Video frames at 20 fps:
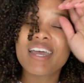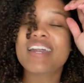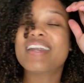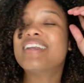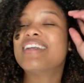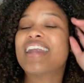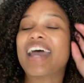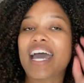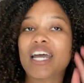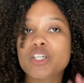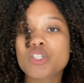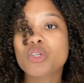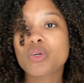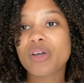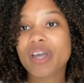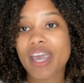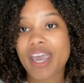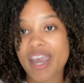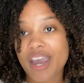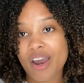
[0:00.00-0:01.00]
natural
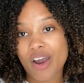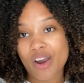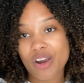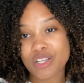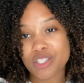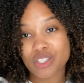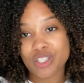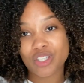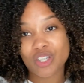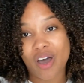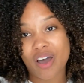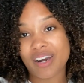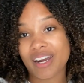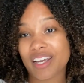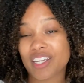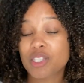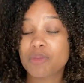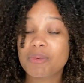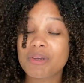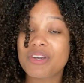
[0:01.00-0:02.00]
hair salon
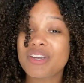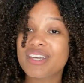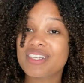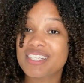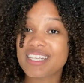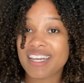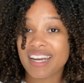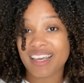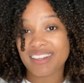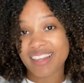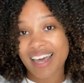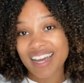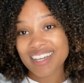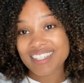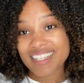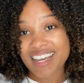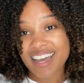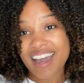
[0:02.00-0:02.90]
experience in Atlanta.